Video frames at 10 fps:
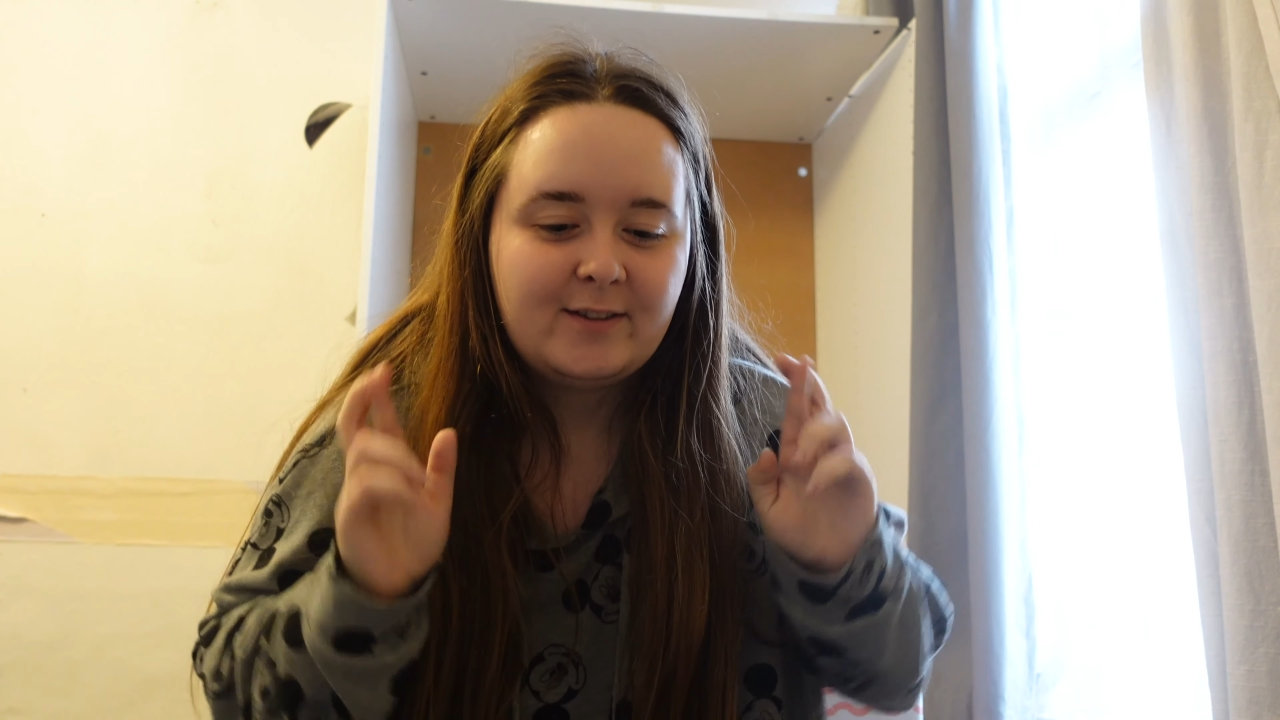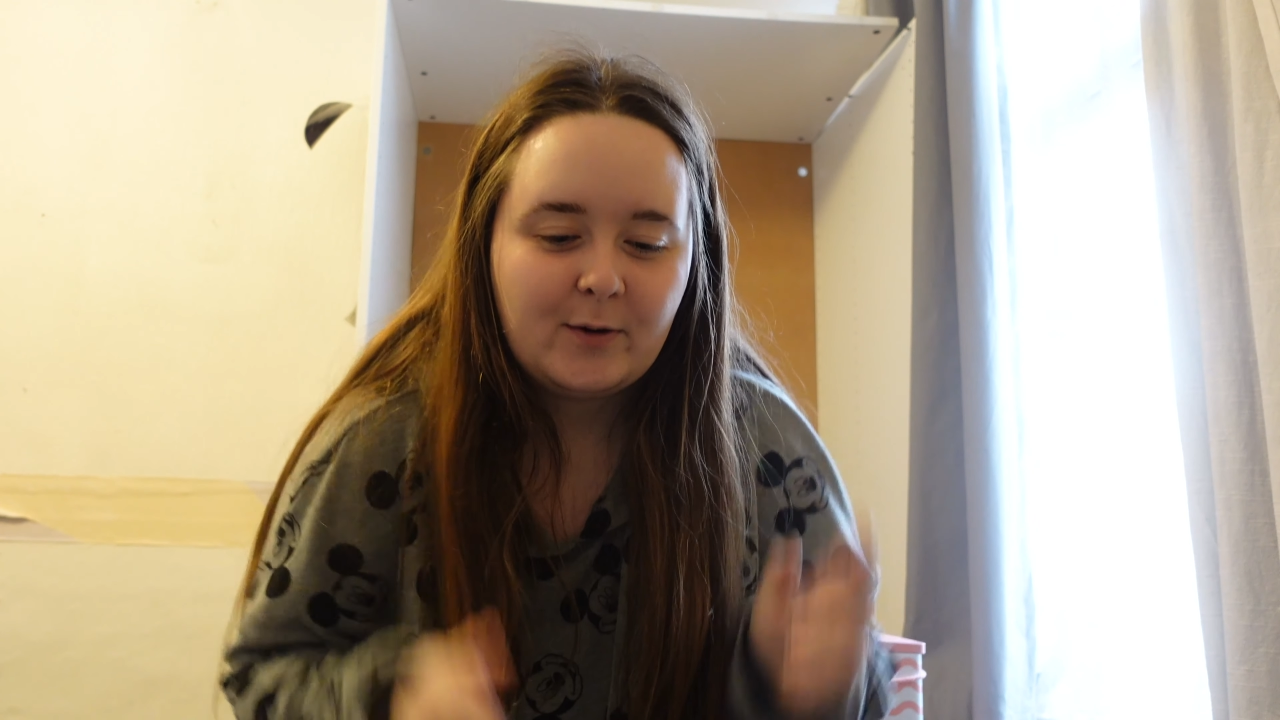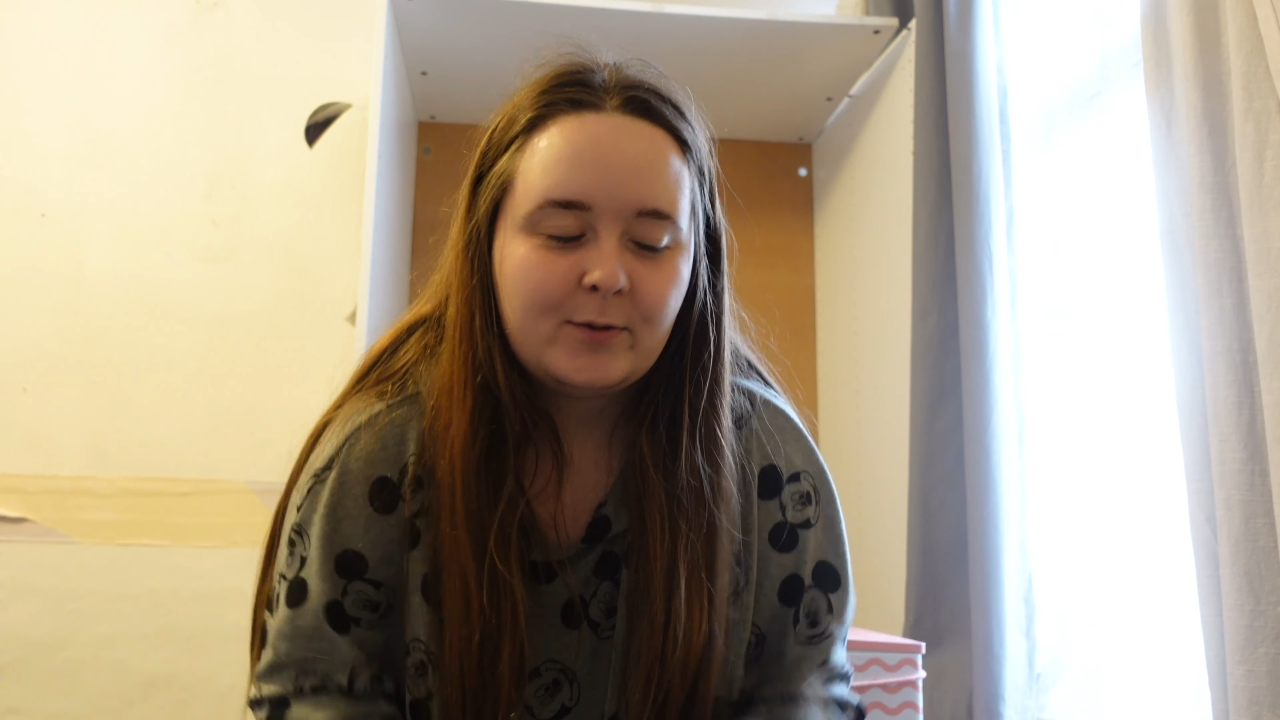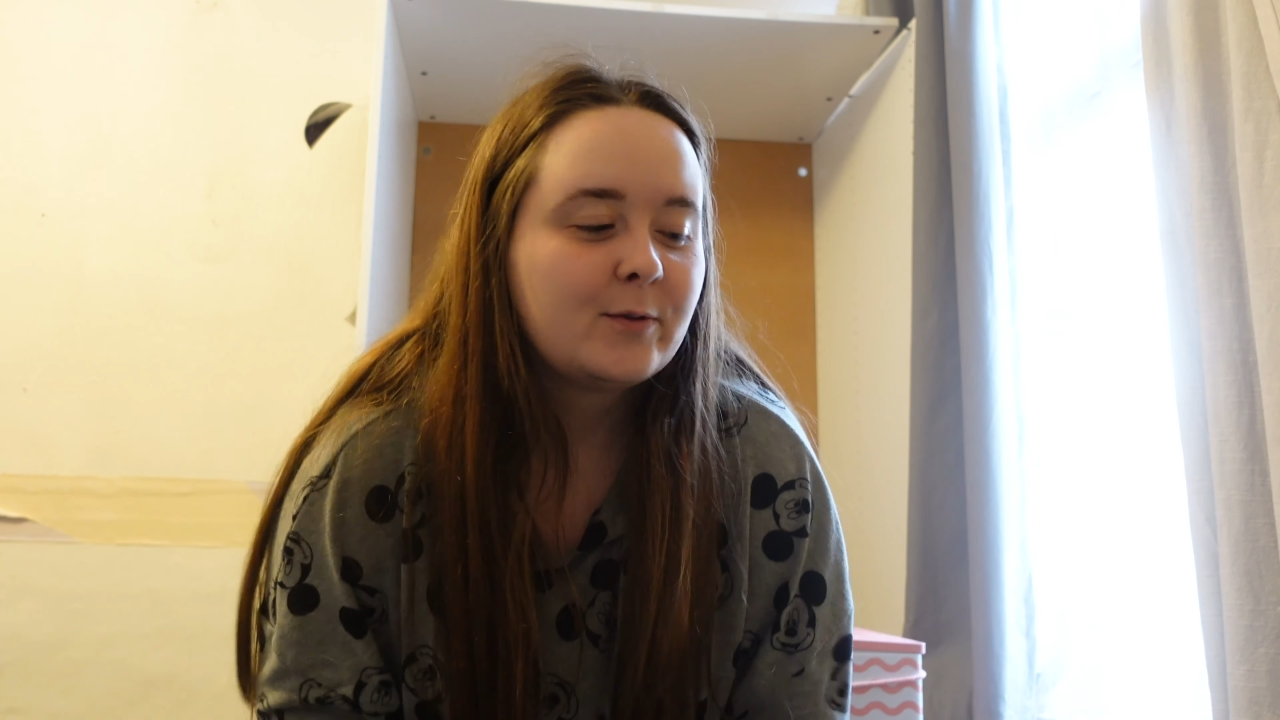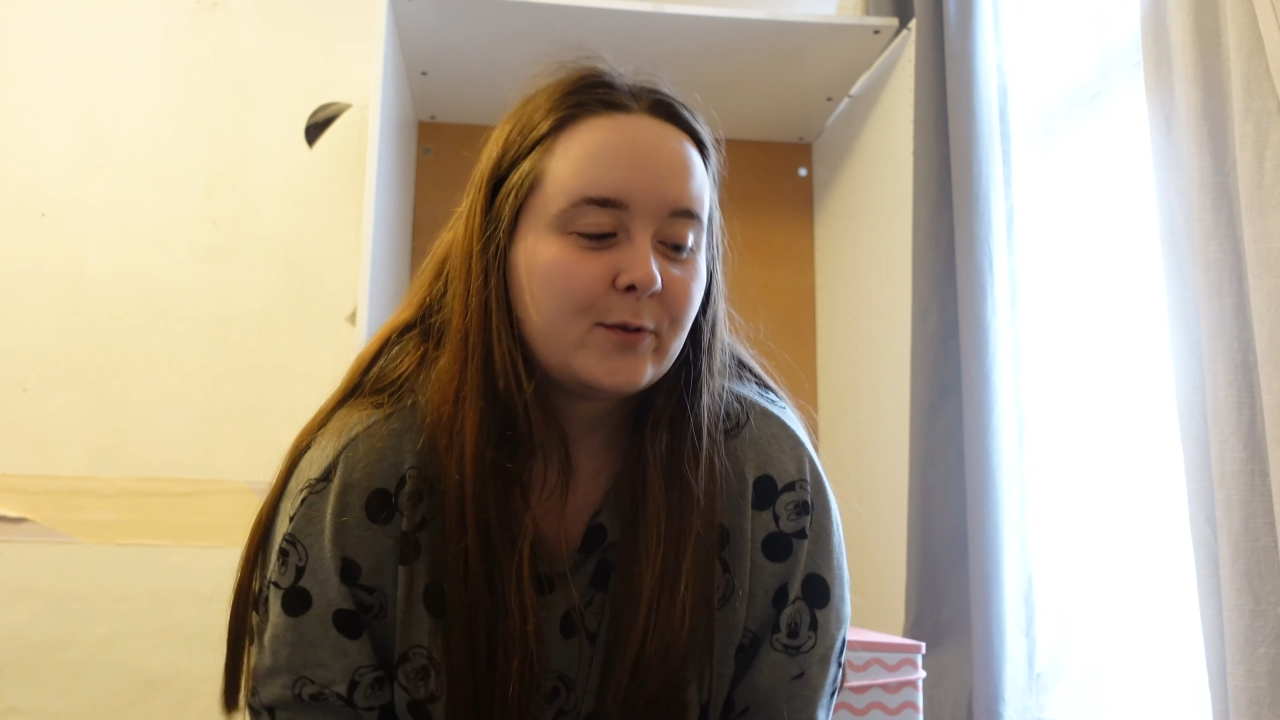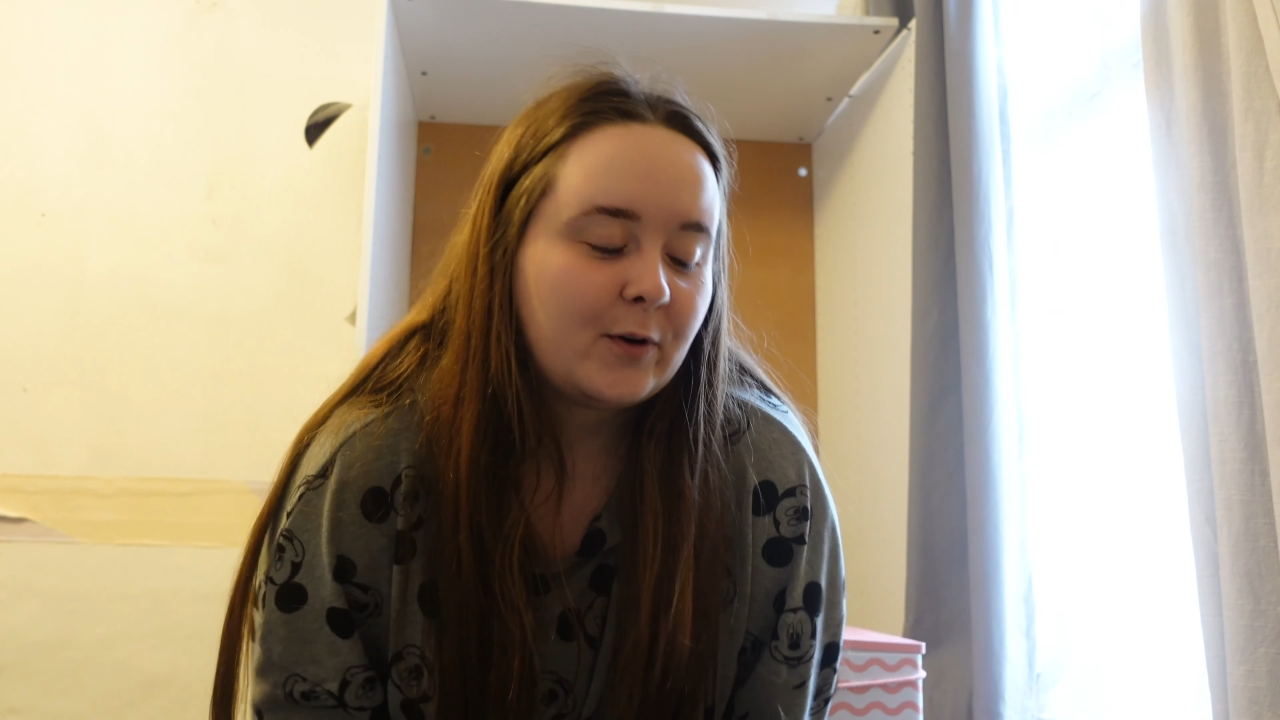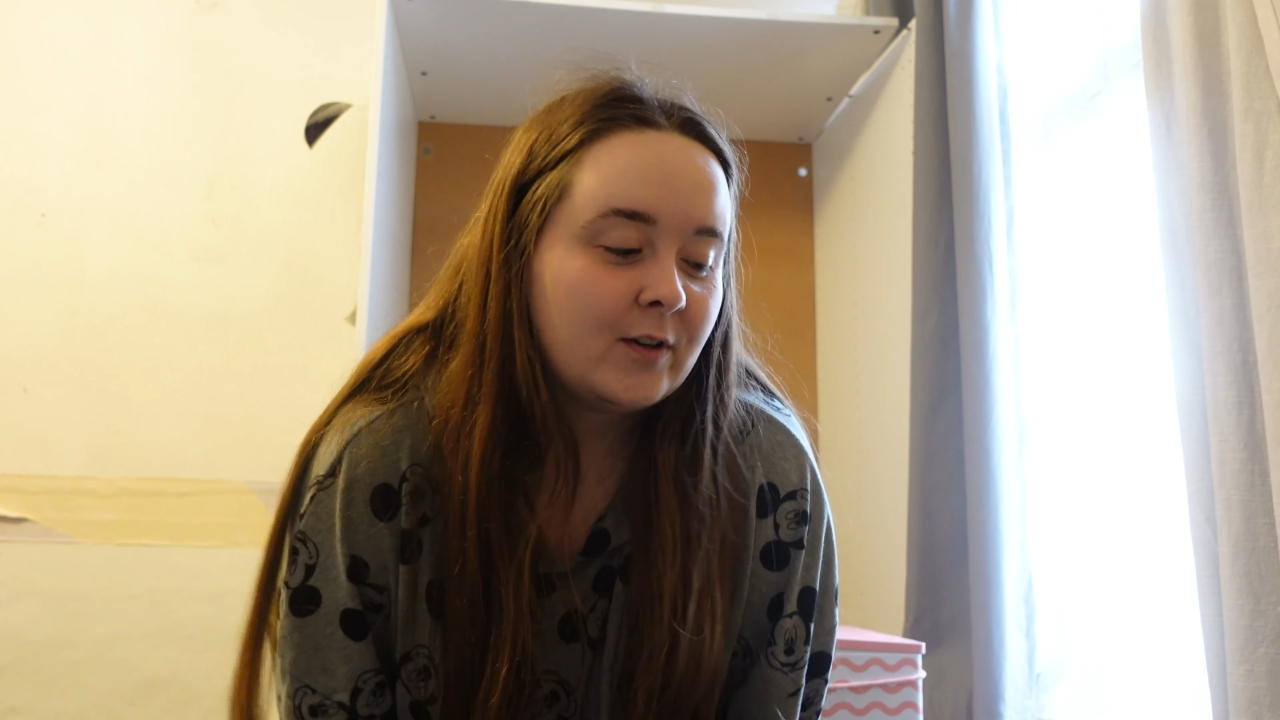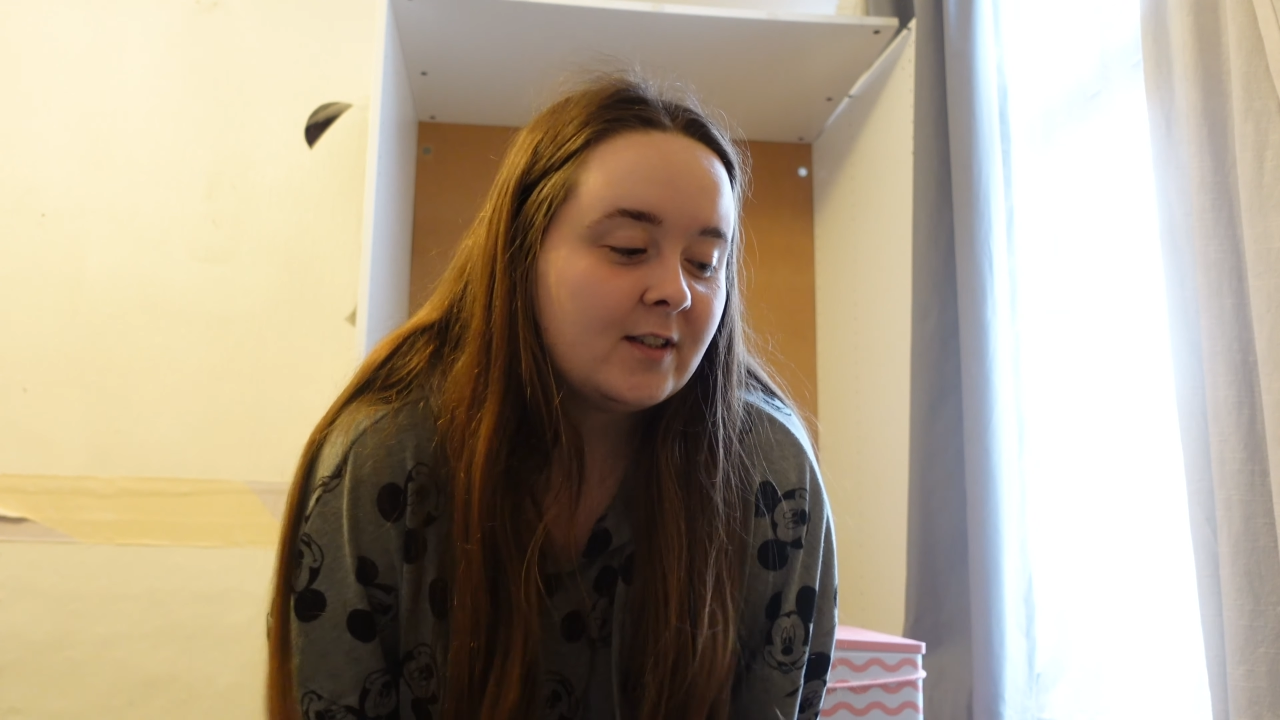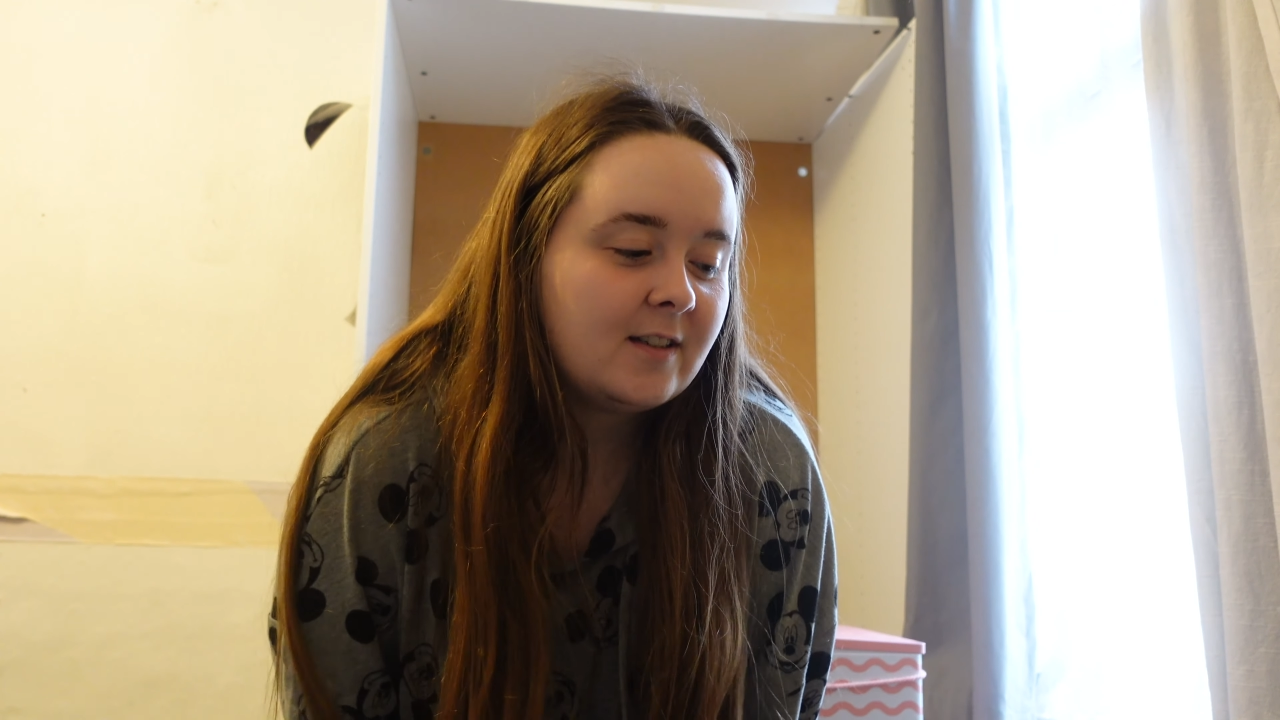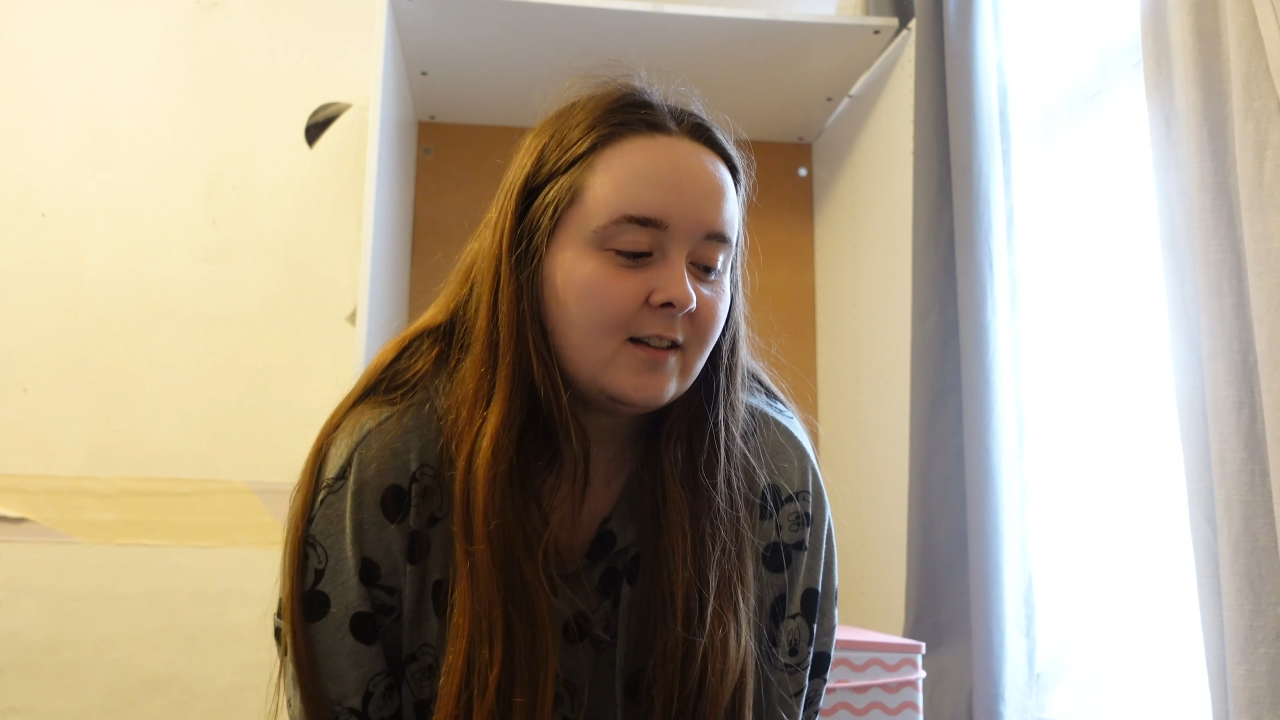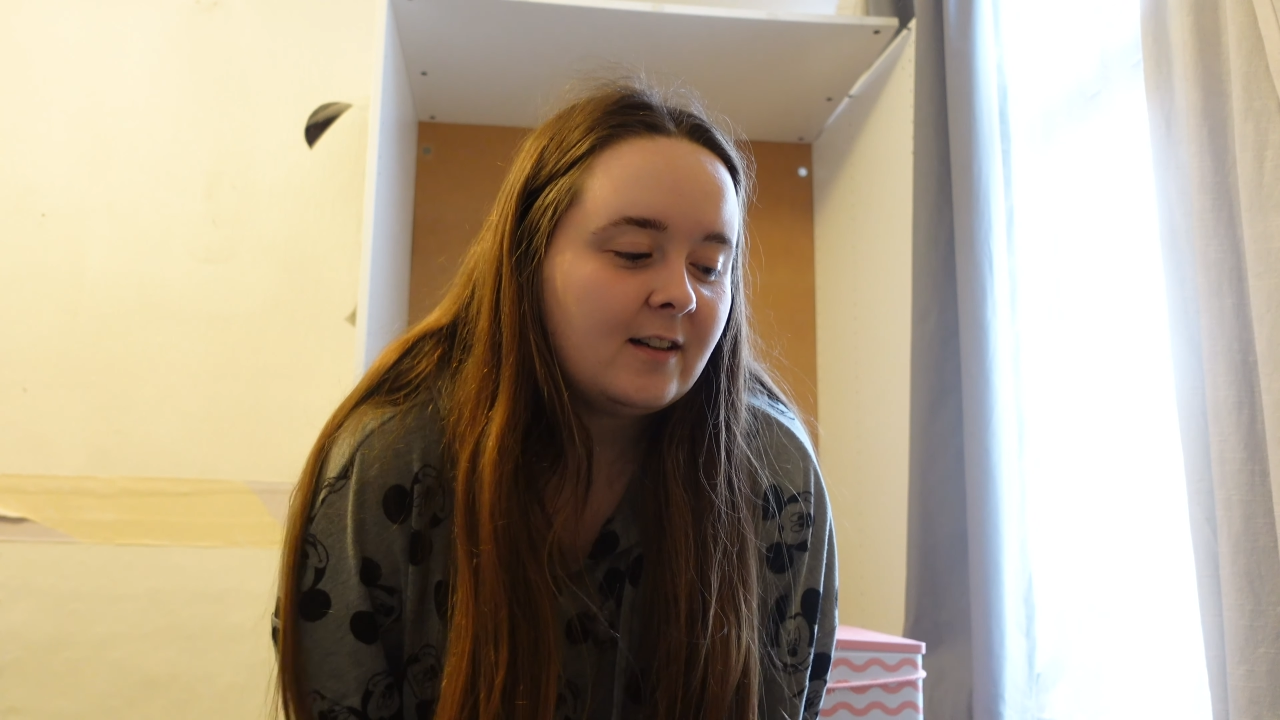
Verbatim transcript: toes crossed.